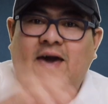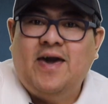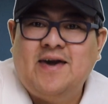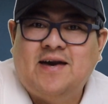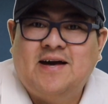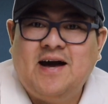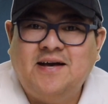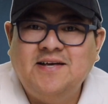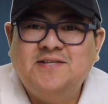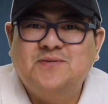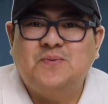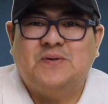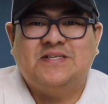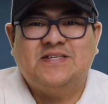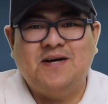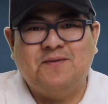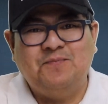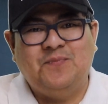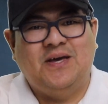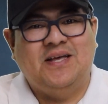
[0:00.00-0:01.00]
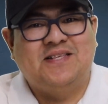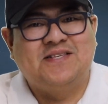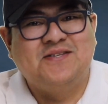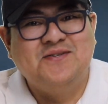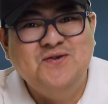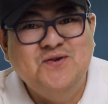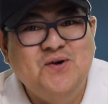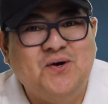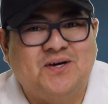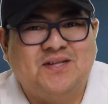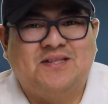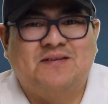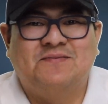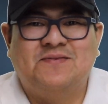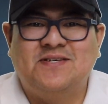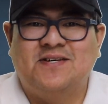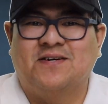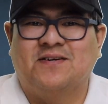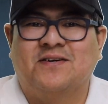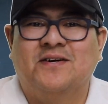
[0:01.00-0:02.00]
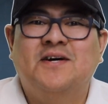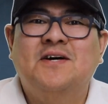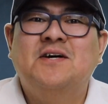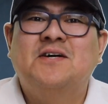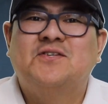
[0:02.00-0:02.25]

Hey guys, what's up? It's NoyTebs here.